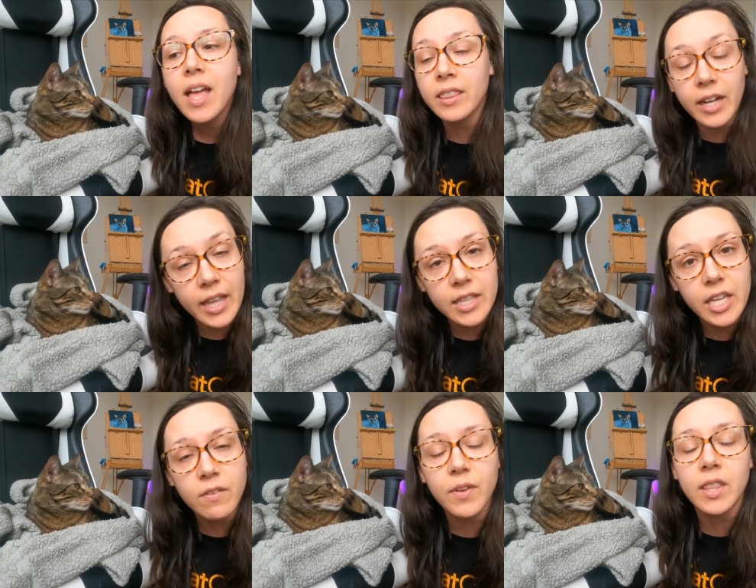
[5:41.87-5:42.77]
And then I
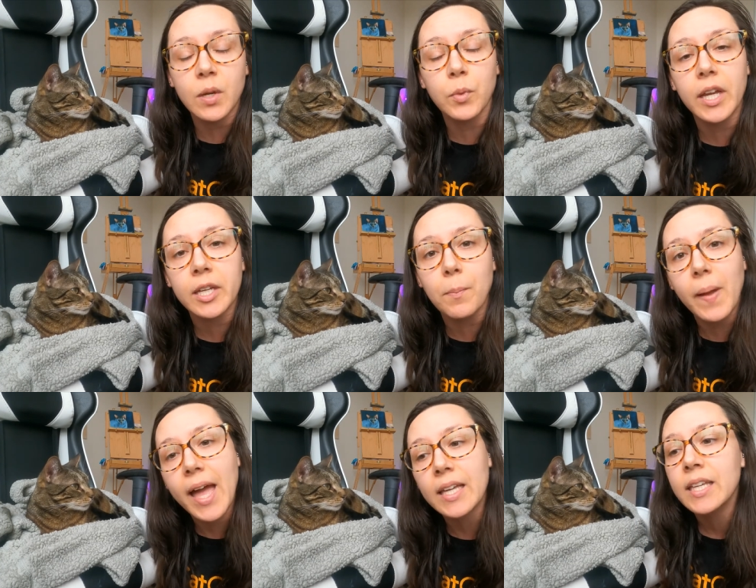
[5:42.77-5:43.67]
leave, and then when I come
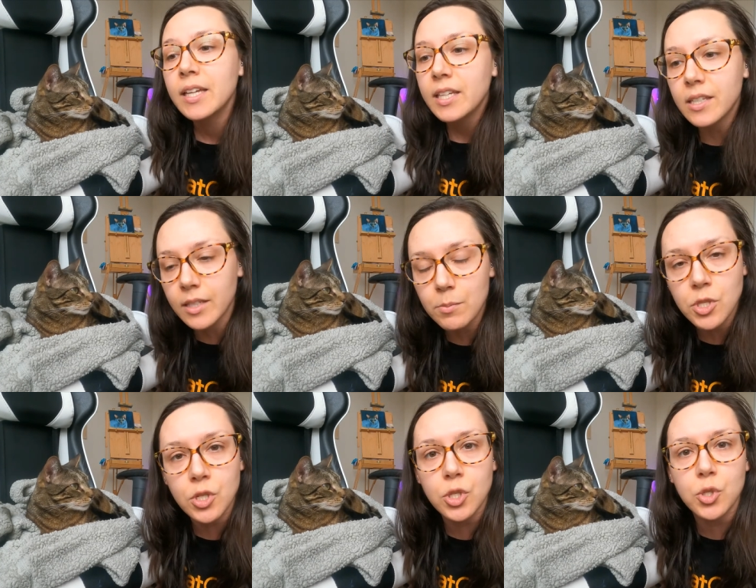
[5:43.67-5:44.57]
back, he
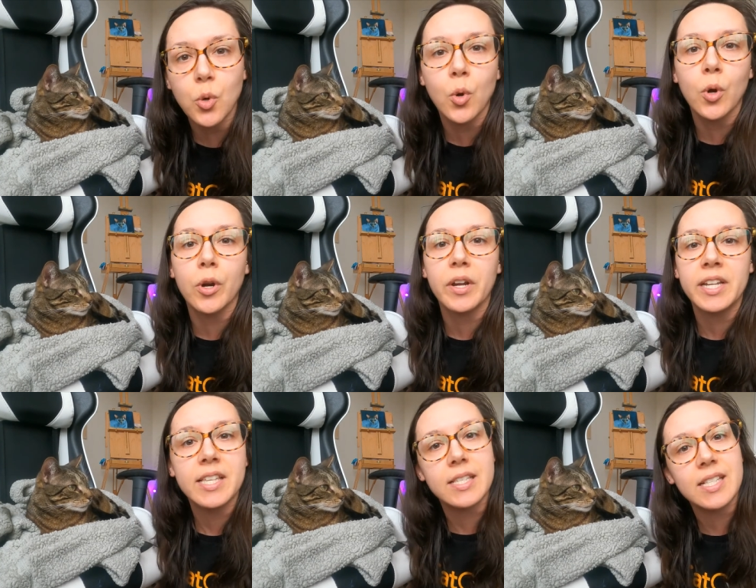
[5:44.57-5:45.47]
comes to the door and
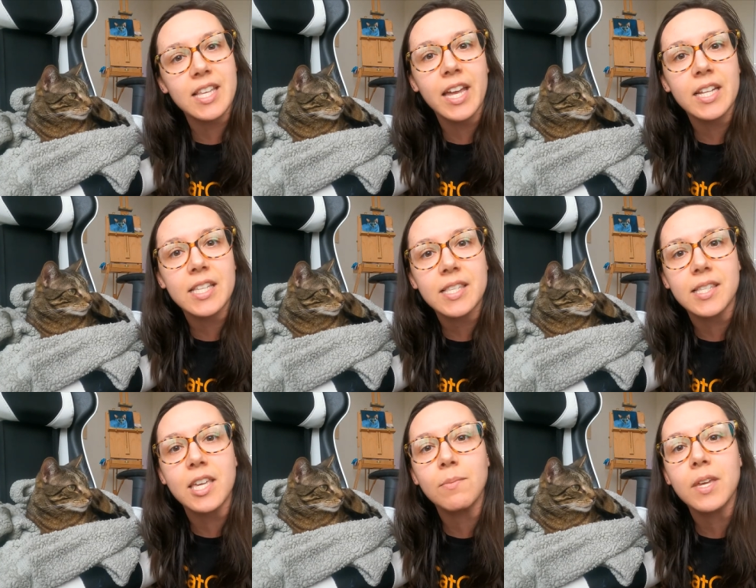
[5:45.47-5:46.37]
he's excited to
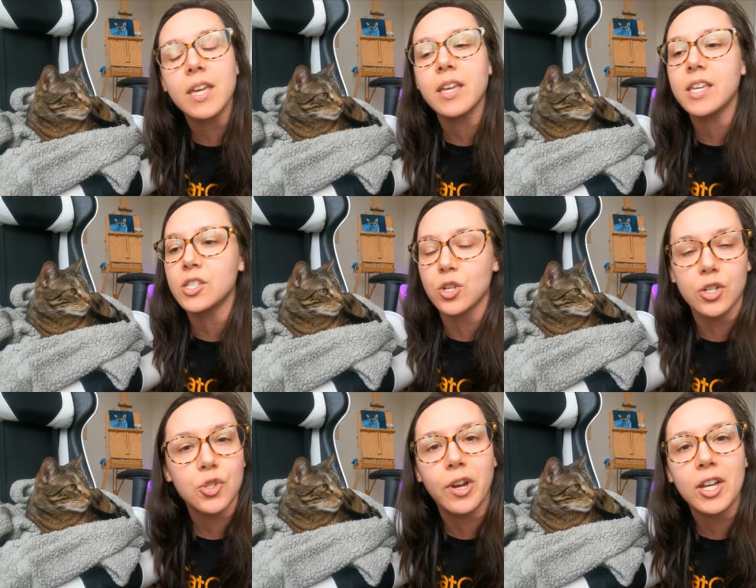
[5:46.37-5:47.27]
see me. He
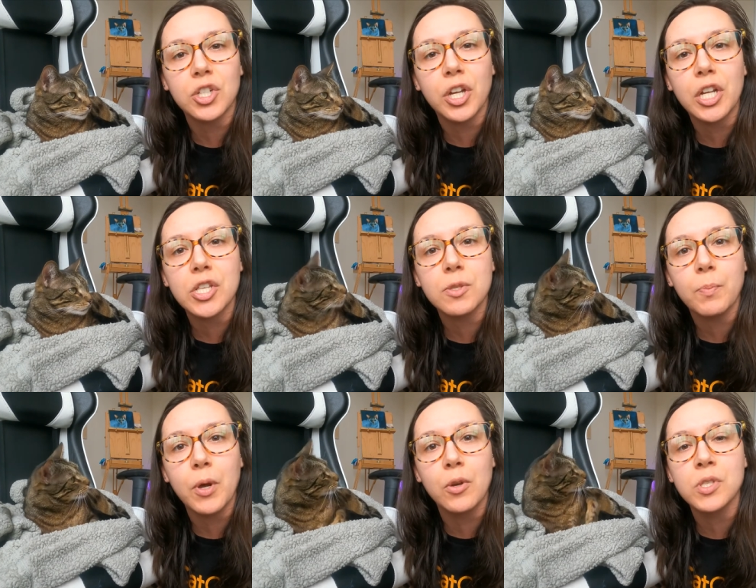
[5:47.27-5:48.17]
starts scratching on his
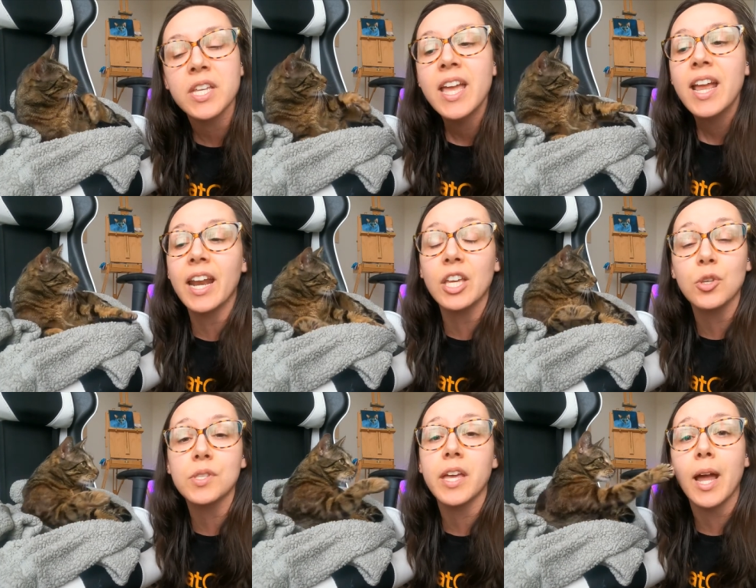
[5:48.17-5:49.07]
post, and I
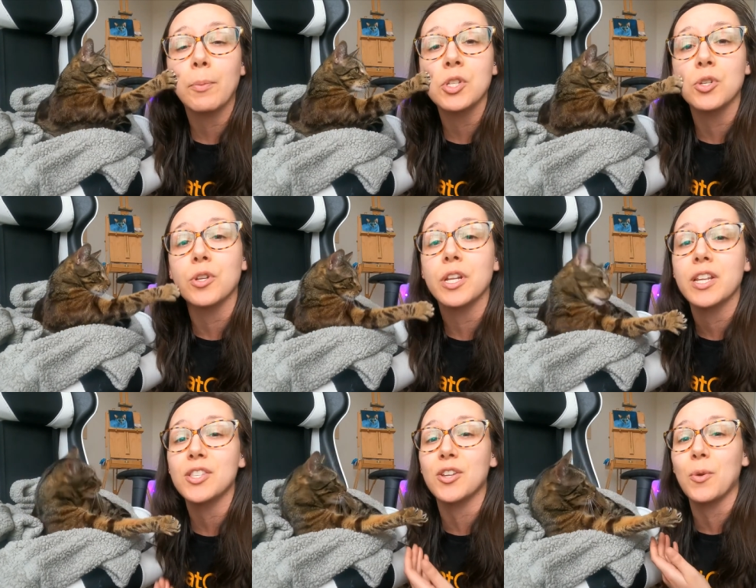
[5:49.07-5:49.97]
use that opportunity
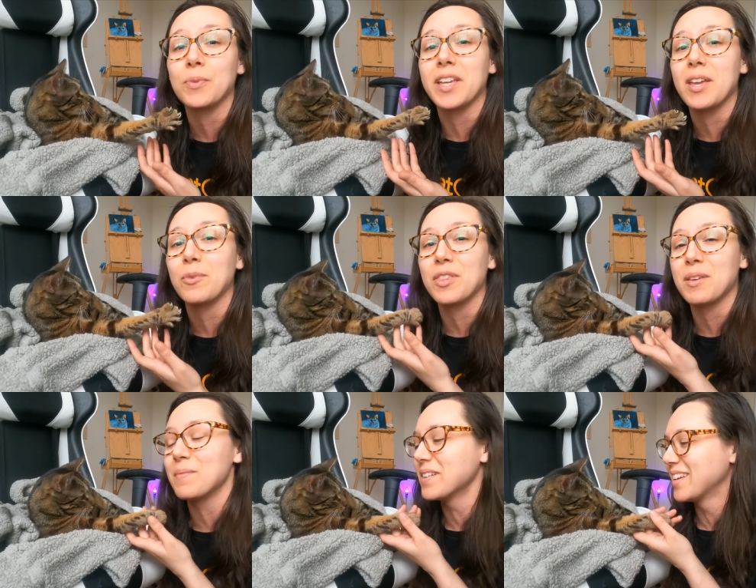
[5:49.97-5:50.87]
to start playing with
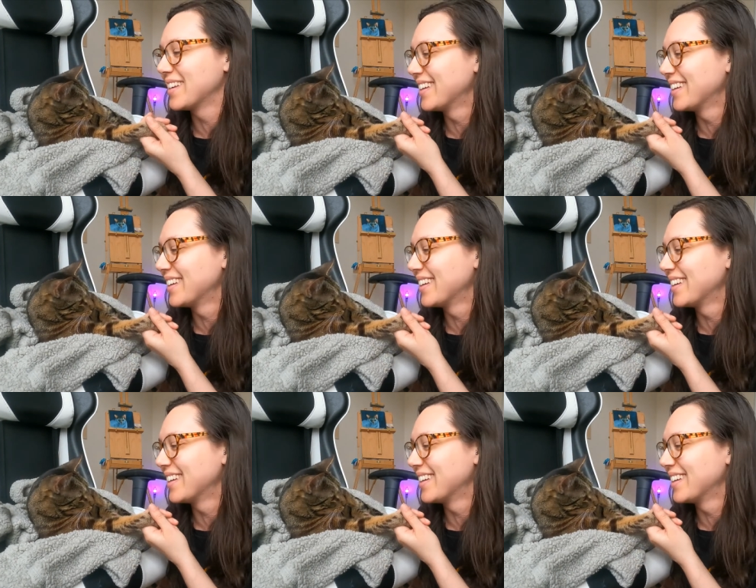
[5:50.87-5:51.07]
him.